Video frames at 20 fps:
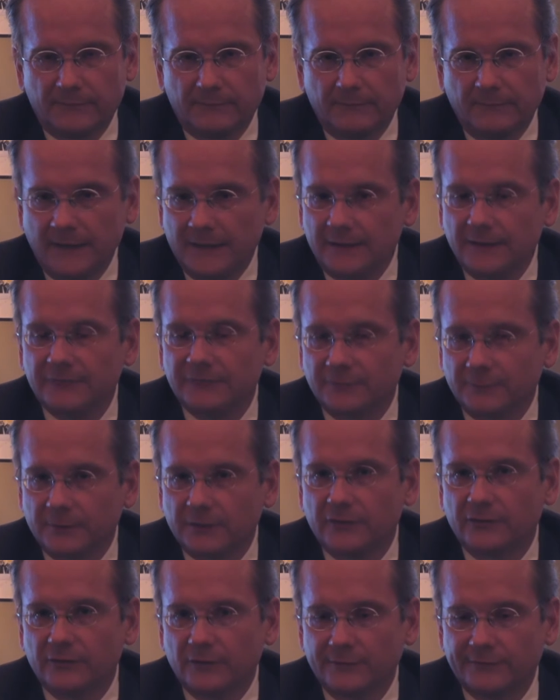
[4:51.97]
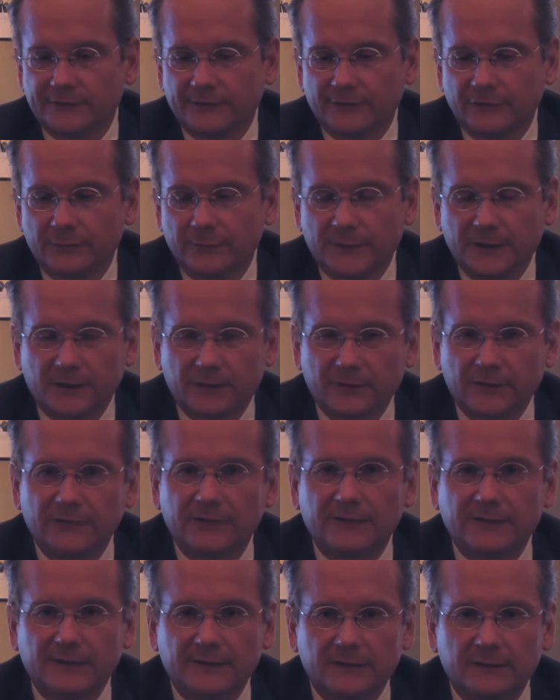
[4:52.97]
mainly from conservatives, but
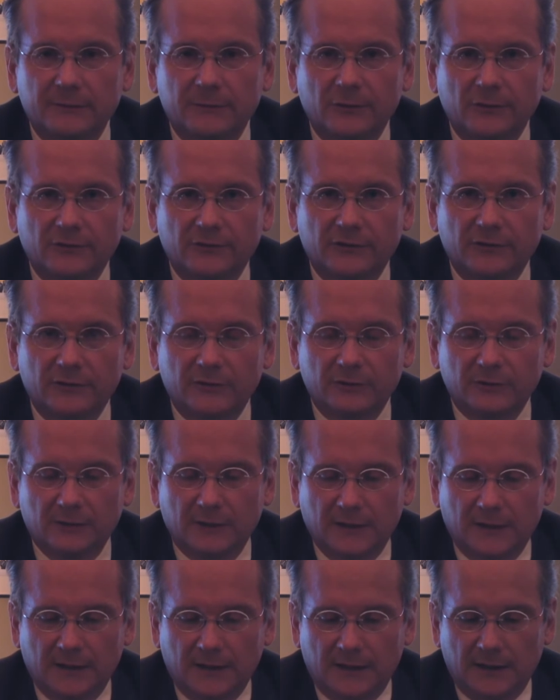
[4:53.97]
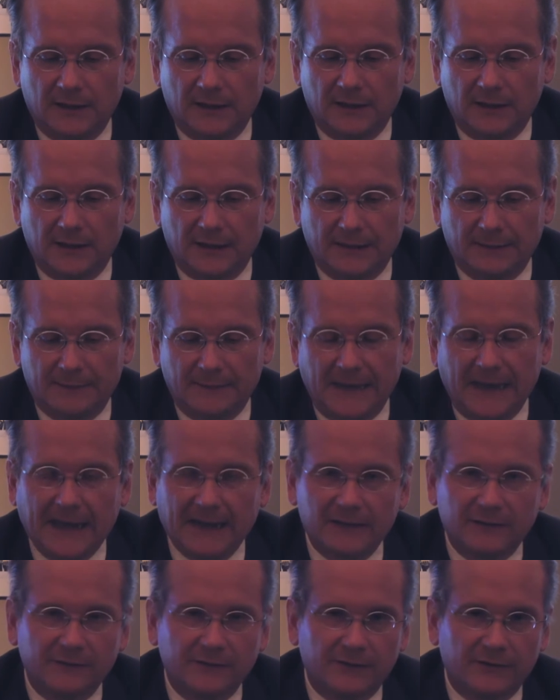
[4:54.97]
increasingly liberals too.
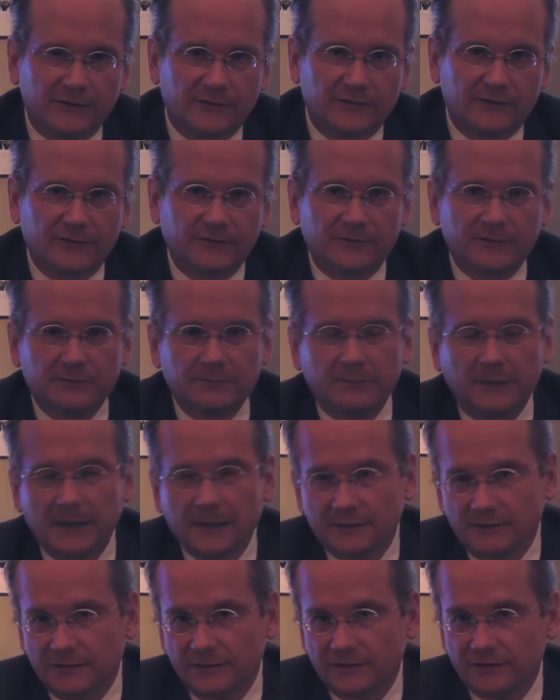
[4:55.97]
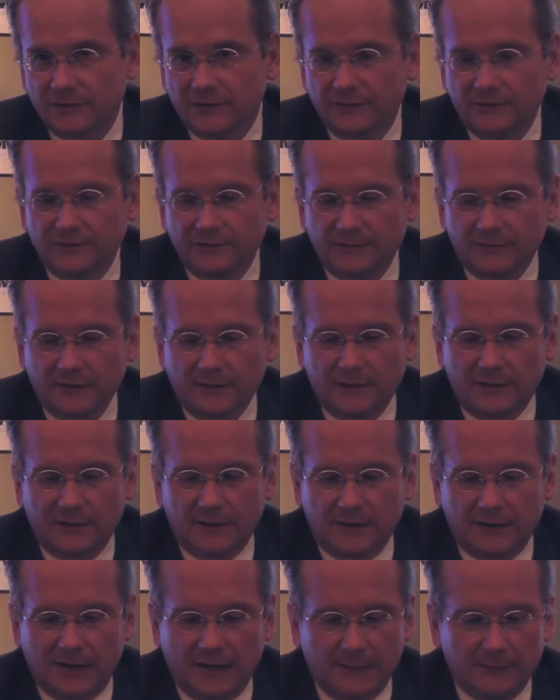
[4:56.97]
Activists, politicians,
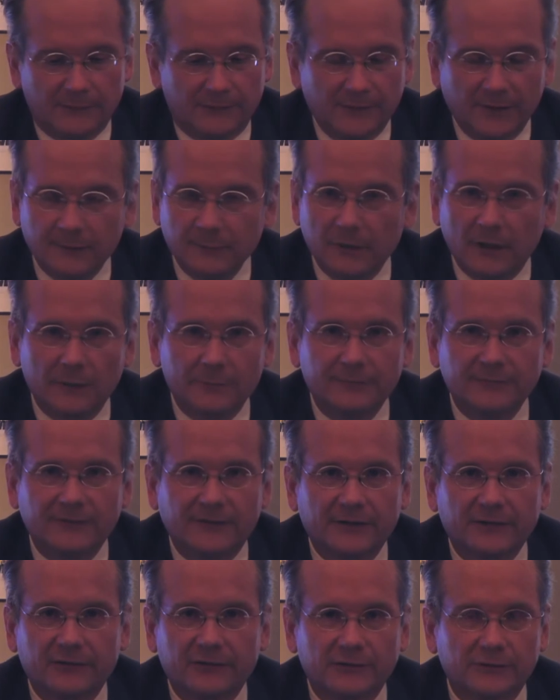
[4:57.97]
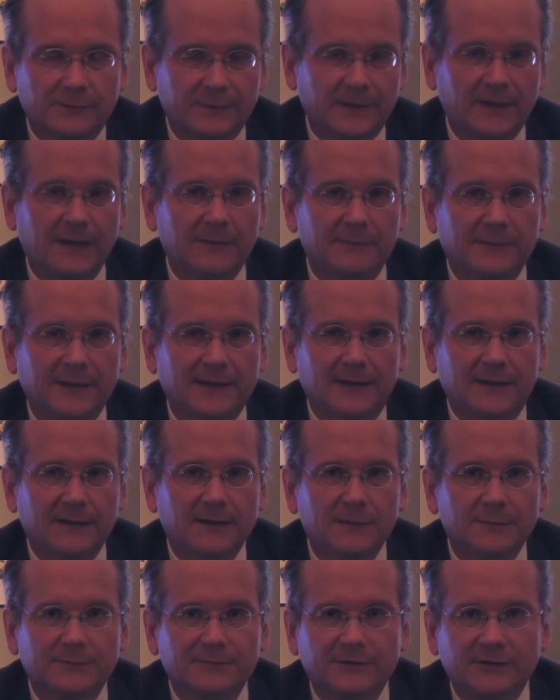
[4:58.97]
some law professors, but not many.
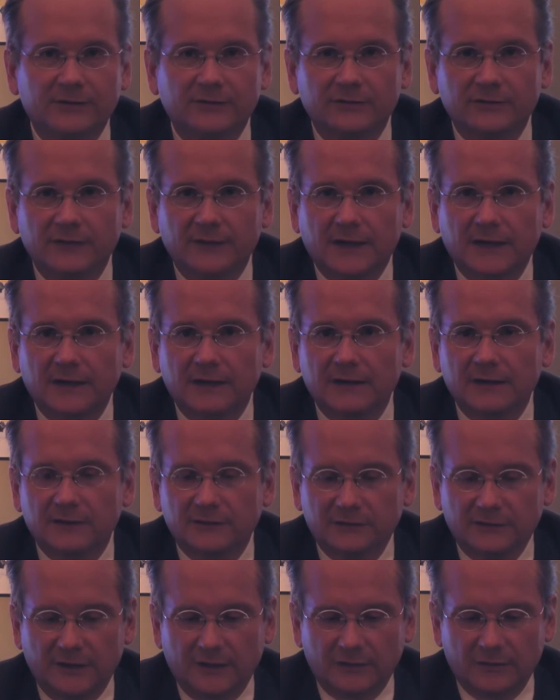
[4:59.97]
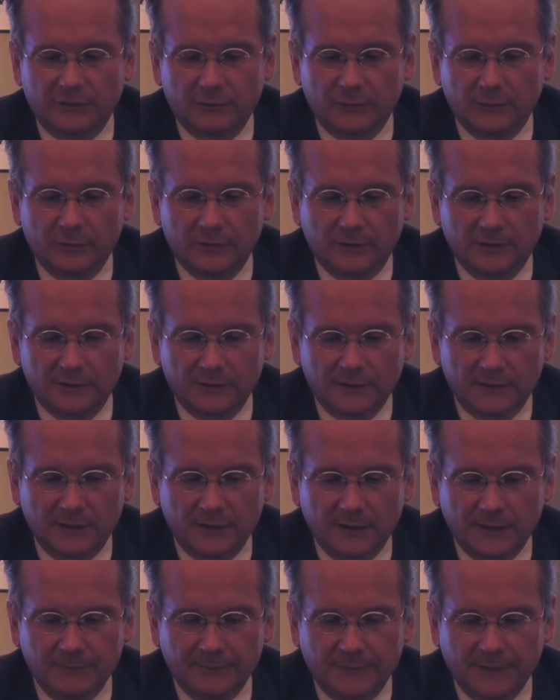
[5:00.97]
Law professors are not going to change the world.
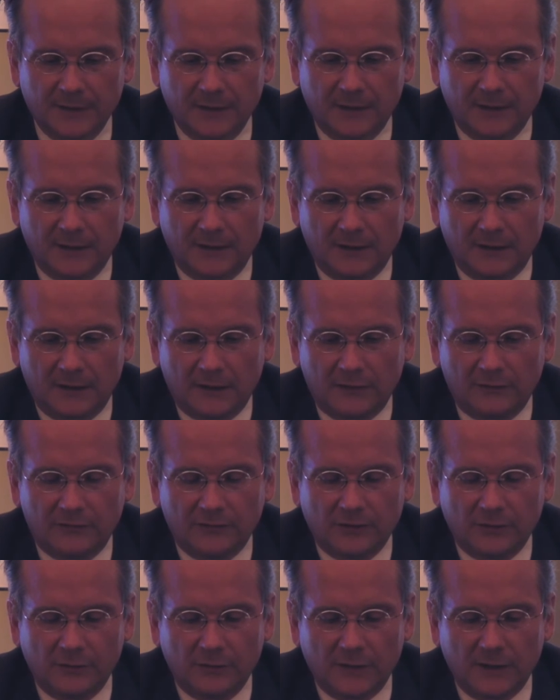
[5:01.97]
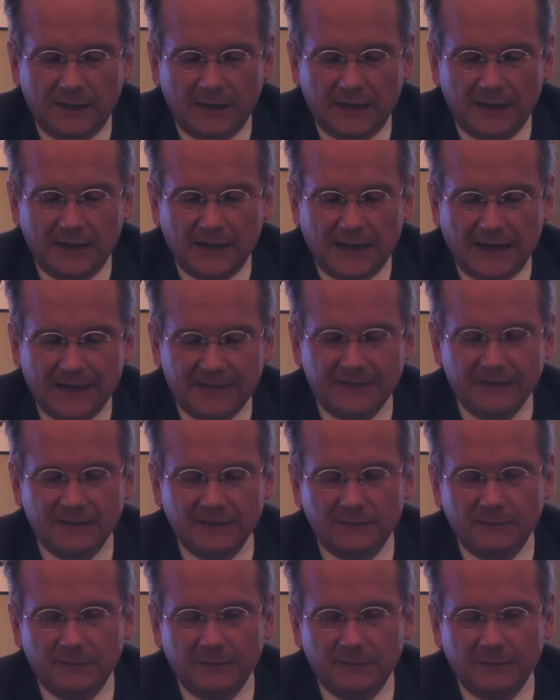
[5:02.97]
So I think the